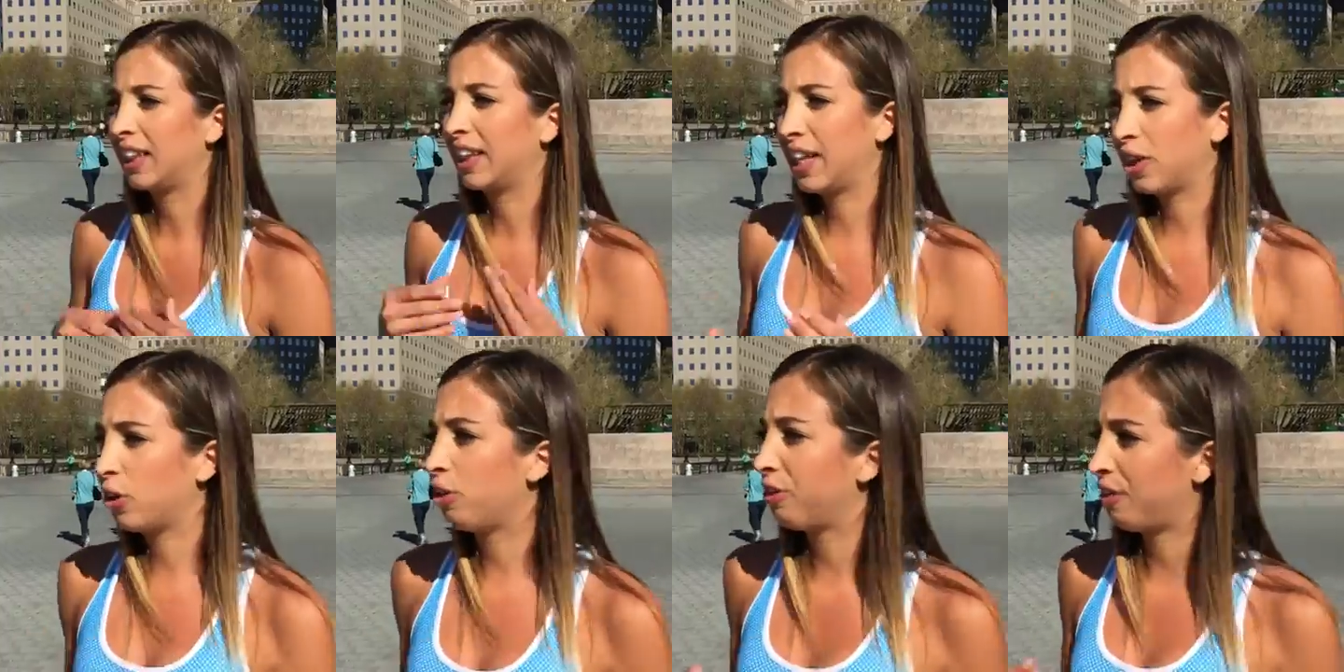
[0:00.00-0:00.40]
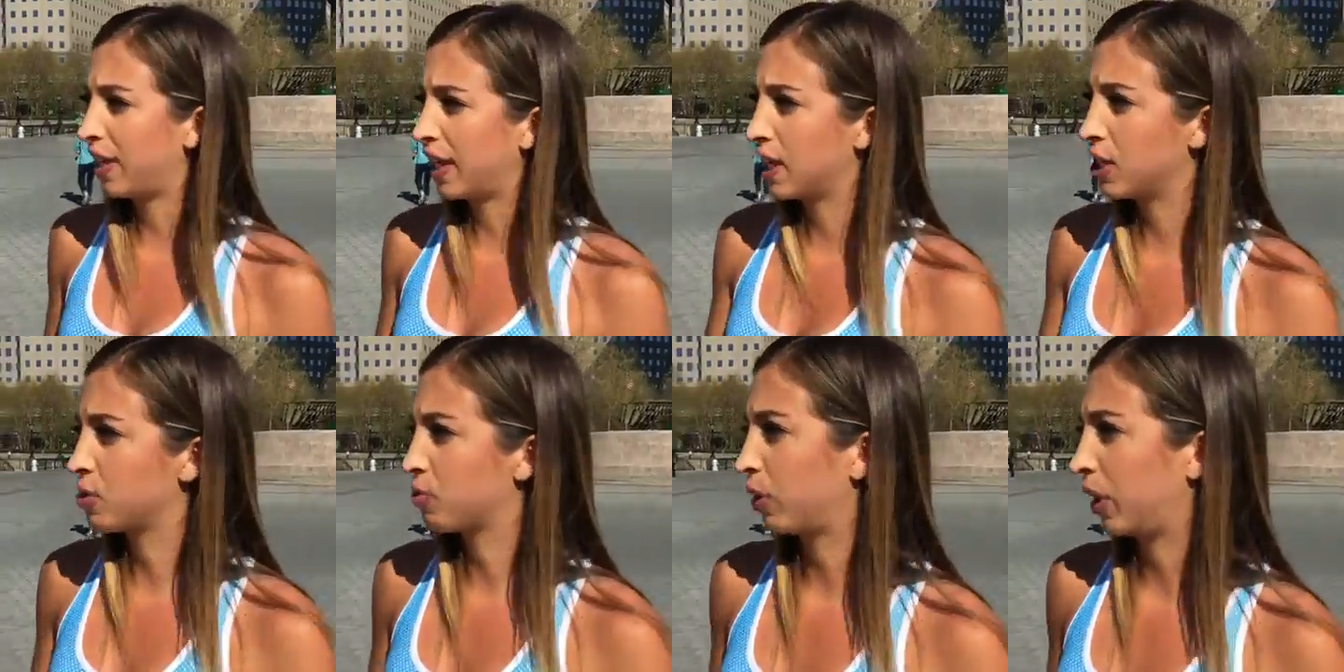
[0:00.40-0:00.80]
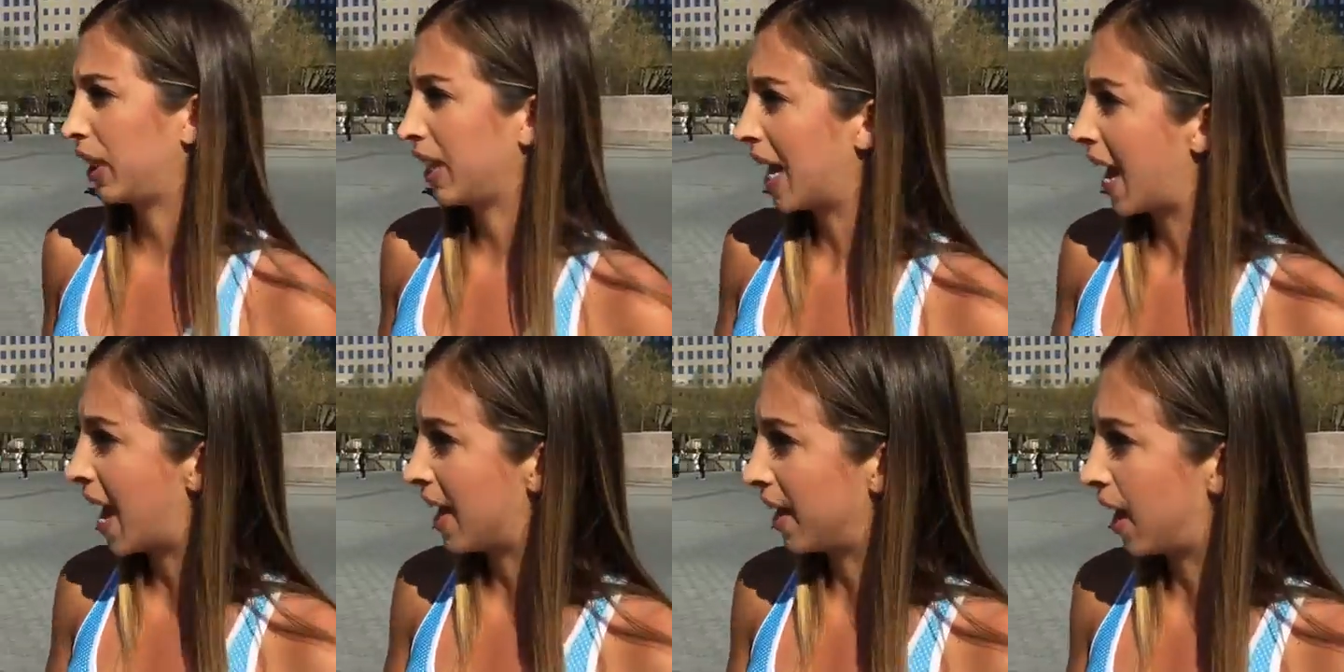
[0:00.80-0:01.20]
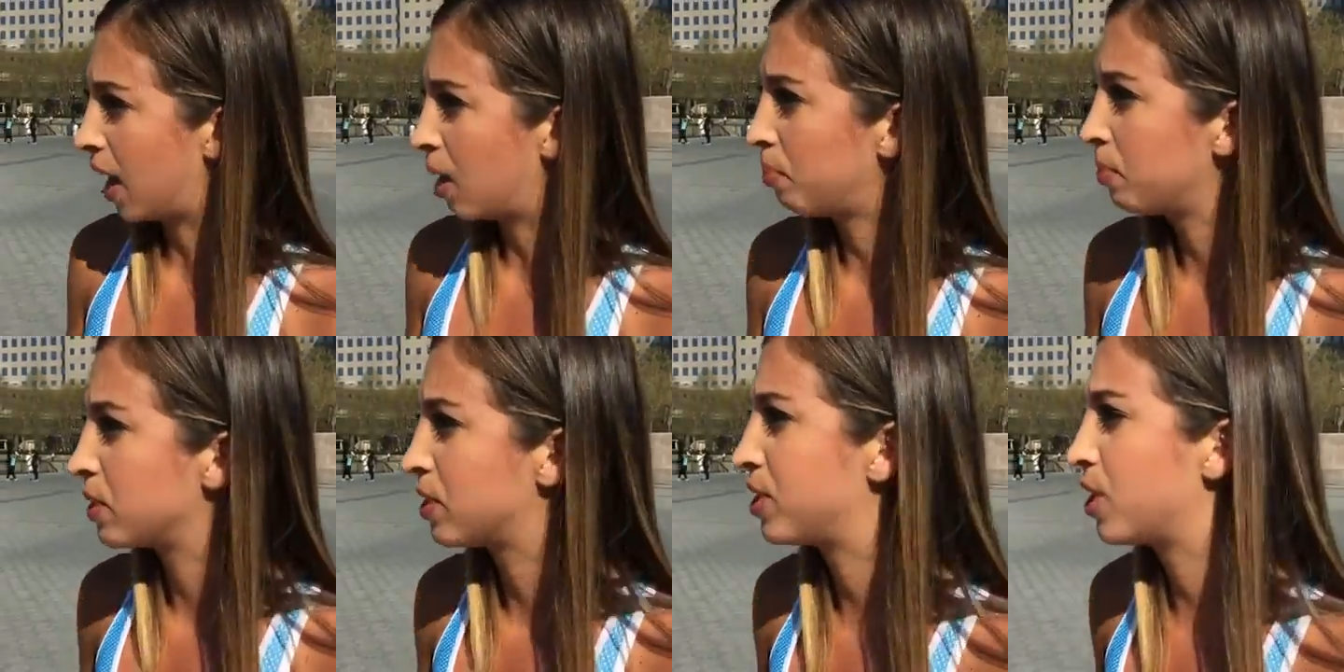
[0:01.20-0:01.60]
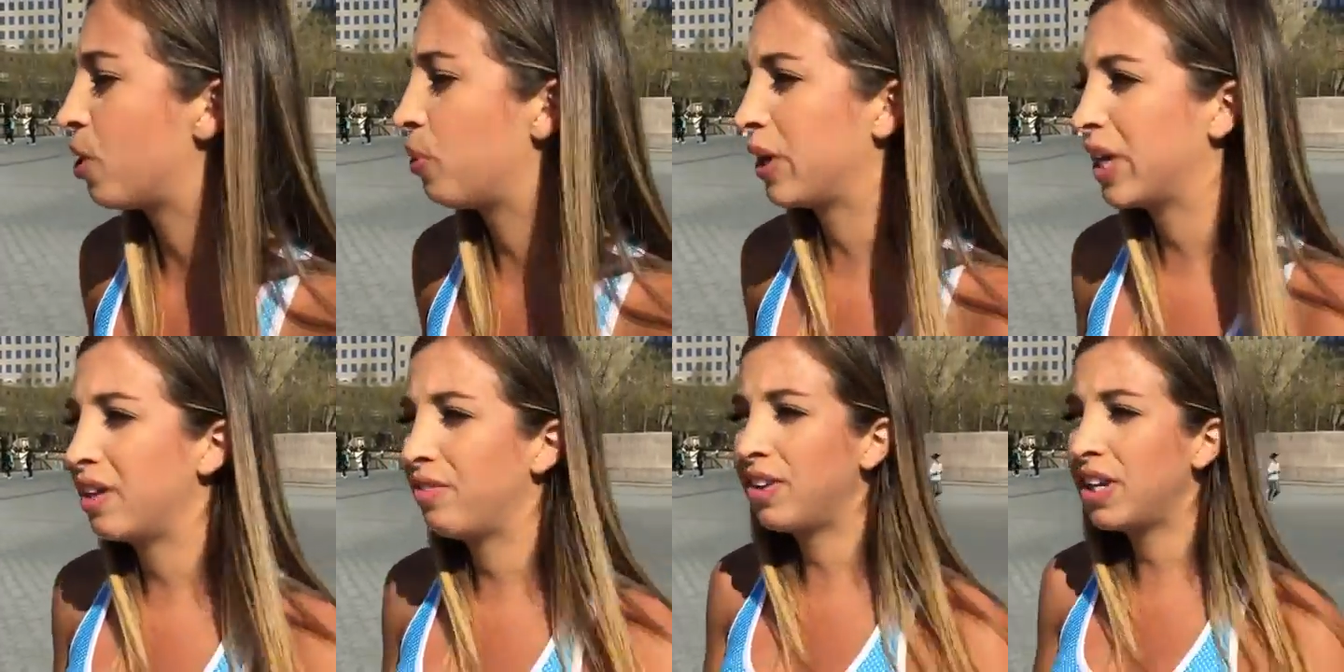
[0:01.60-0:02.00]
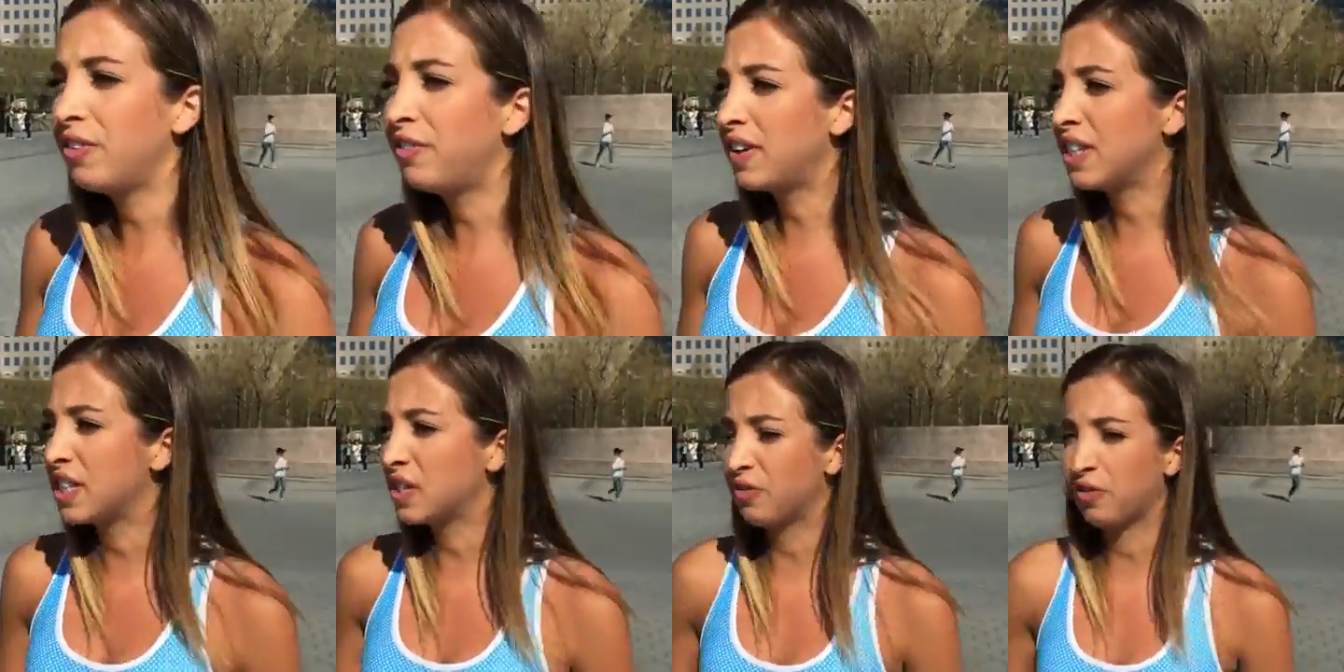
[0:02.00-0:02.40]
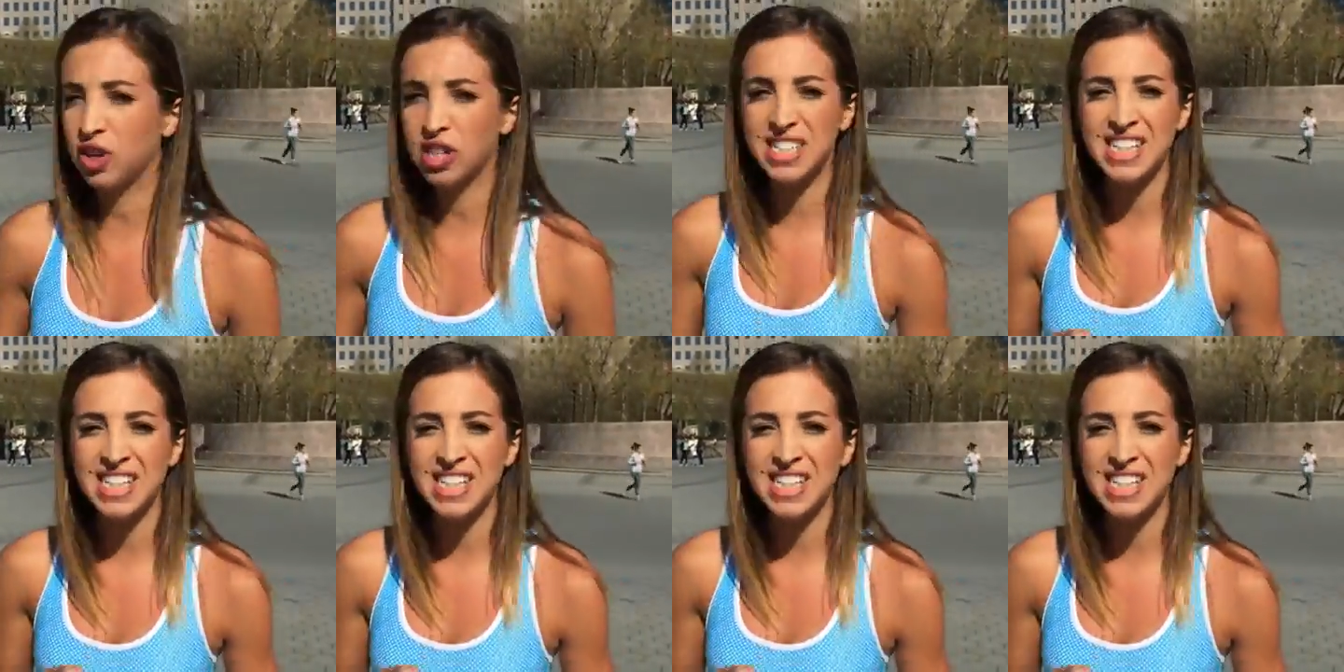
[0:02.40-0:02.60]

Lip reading: little things really add up. So even if it's for